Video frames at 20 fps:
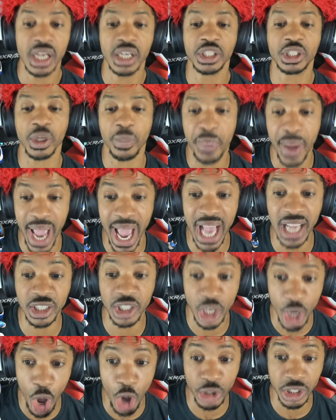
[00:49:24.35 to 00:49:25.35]
Japan's
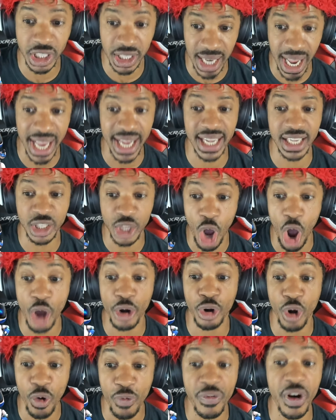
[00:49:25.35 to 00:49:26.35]
launch date is
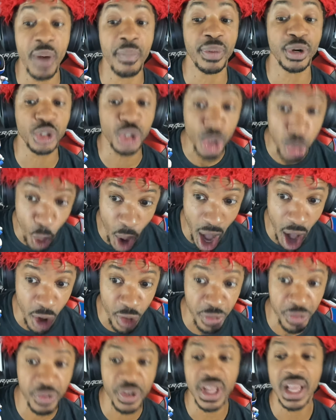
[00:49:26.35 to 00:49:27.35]
on November
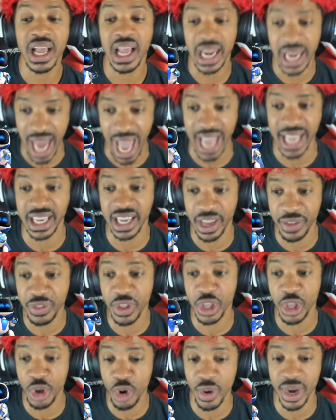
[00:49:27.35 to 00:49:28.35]
12th, like in the
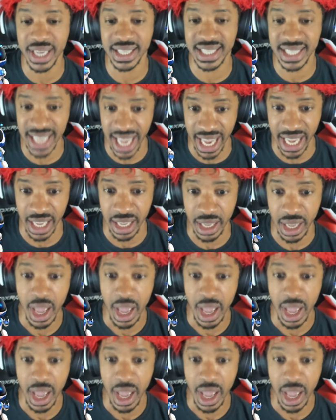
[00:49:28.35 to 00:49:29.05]
USA.